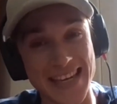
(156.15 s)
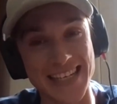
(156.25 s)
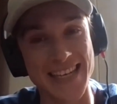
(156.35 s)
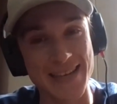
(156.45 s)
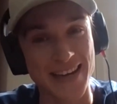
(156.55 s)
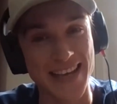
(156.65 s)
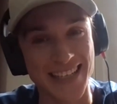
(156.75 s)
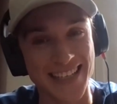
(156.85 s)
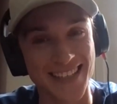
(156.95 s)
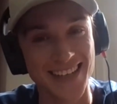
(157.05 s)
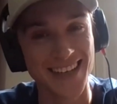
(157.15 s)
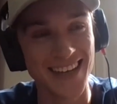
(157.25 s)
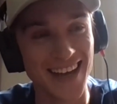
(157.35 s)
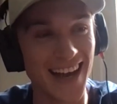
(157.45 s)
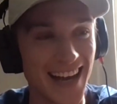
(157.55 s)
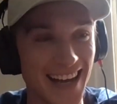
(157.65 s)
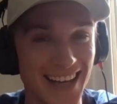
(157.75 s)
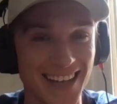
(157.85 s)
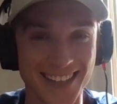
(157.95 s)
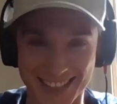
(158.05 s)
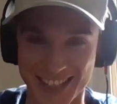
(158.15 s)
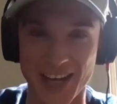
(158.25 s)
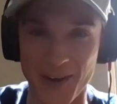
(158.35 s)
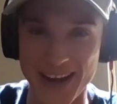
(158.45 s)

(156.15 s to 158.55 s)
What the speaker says: intimidated to go